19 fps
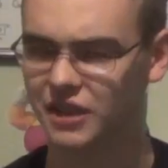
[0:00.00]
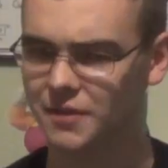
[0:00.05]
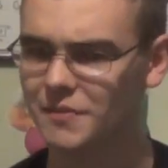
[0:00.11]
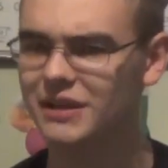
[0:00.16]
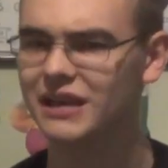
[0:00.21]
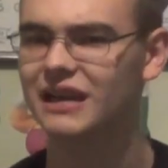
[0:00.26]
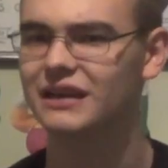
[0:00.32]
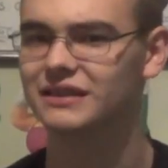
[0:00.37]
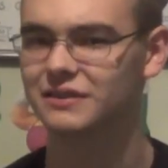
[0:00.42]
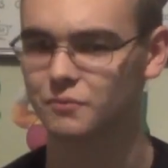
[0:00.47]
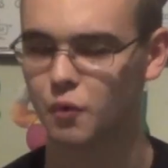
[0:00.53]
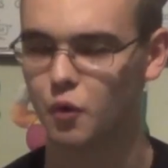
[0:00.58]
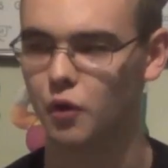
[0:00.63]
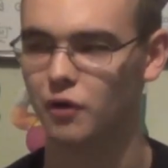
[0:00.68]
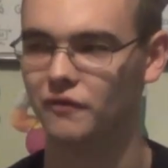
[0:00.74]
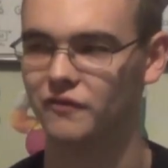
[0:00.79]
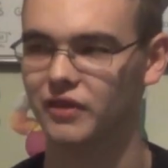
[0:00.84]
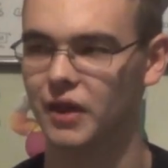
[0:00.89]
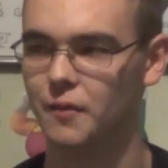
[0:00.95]
let me get into
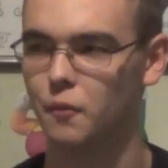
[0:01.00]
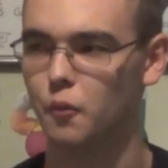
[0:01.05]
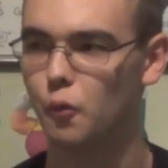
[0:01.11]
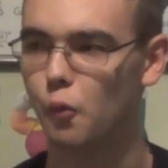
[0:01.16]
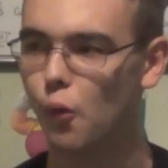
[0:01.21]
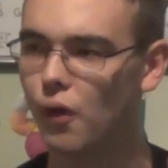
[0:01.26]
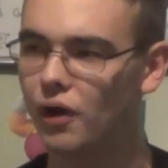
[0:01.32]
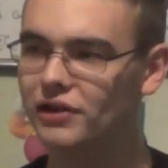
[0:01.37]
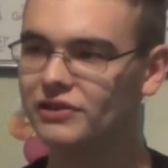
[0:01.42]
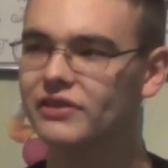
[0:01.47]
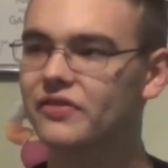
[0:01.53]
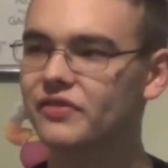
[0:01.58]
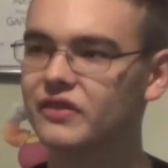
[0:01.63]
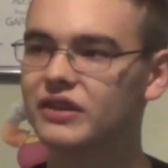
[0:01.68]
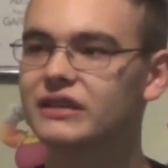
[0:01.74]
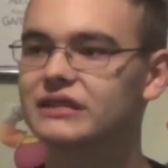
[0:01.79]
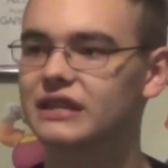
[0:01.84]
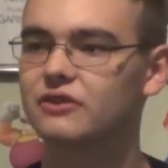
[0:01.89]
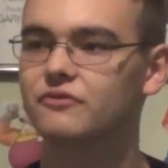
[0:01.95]
more of them. One of the
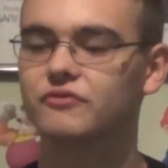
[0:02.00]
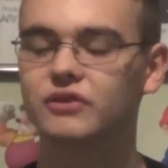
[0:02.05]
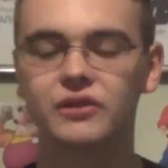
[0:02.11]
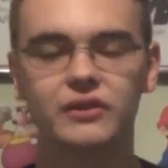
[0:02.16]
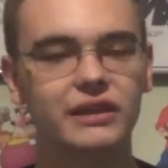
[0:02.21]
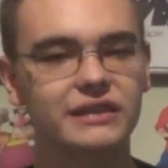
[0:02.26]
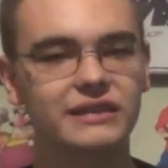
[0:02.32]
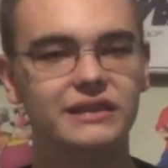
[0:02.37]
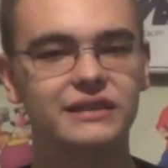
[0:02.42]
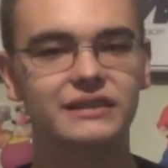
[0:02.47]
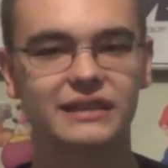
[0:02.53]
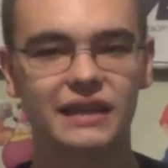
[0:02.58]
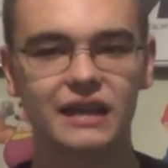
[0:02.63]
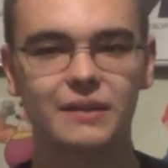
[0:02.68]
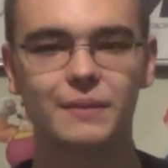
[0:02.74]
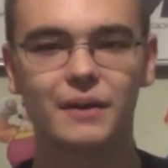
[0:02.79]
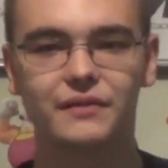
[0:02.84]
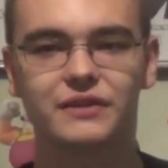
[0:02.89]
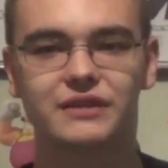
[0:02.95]
things I really didn't
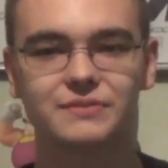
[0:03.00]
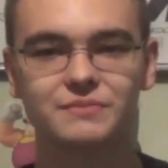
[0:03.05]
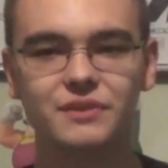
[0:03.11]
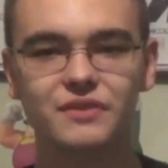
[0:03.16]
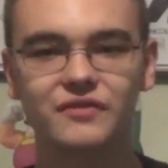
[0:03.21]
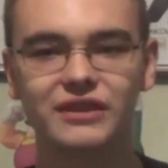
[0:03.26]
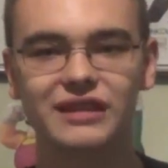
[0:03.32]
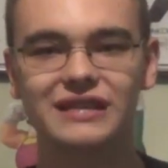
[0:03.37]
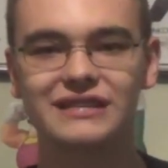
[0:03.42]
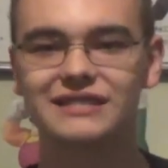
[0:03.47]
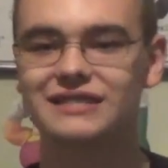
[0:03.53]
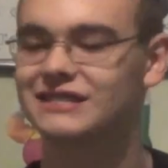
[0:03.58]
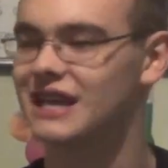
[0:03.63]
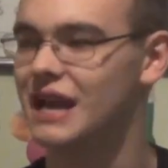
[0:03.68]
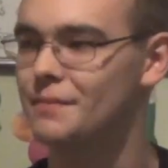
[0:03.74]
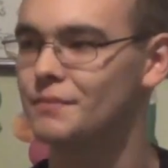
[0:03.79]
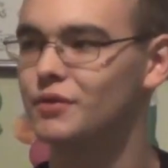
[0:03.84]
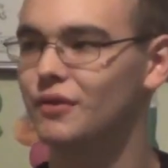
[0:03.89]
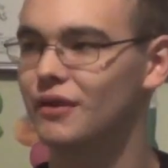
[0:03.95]
get about this movie is
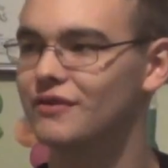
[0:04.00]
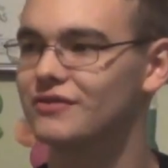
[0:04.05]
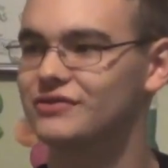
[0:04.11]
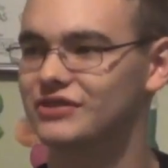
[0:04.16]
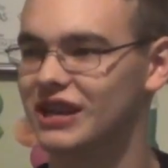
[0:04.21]
Samuel L.